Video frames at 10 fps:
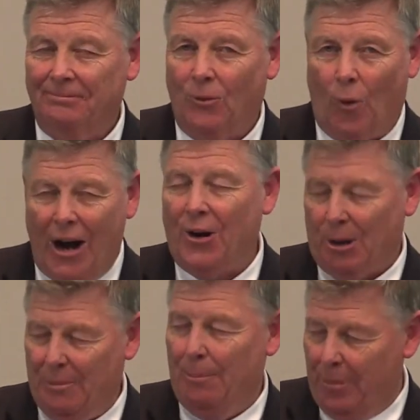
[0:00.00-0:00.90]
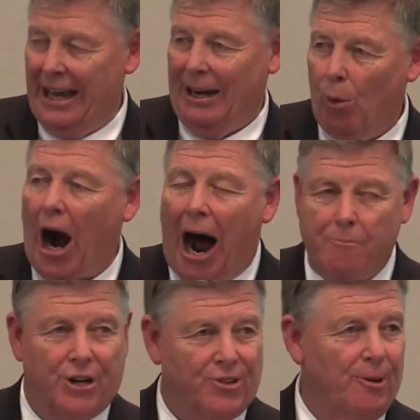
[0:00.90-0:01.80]
We are to be pitied. We're
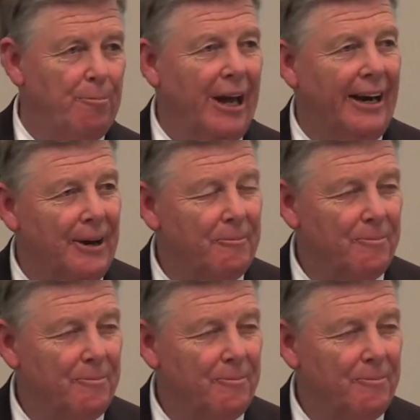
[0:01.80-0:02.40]
objects of pity.